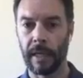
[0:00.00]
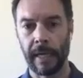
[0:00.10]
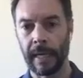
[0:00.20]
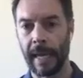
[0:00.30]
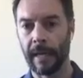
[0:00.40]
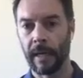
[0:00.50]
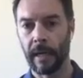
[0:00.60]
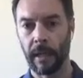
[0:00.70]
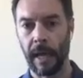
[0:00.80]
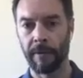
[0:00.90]
And again,
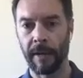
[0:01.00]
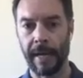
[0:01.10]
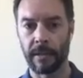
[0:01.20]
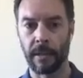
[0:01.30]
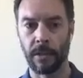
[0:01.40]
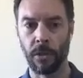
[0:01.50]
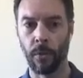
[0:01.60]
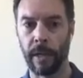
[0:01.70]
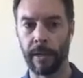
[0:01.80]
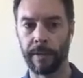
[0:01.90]
a lot of it has to do
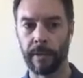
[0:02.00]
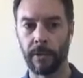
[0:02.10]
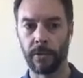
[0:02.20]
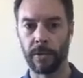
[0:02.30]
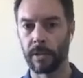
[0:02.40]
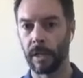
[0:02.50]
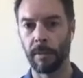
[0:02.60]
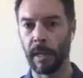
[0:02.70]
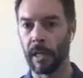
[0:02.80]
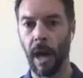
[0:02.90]
with there's just going to
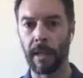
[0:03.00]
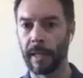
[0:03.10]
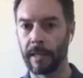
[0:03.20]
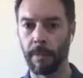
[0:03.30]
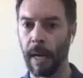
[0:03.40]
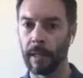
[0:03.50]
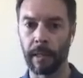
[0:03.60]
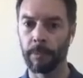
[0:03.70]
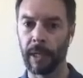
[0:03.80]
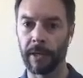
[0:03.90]
be a lot less minor
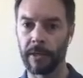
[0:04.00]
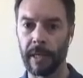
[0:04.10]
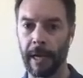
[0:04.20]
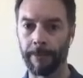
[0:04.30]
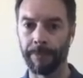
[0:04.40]
league players now.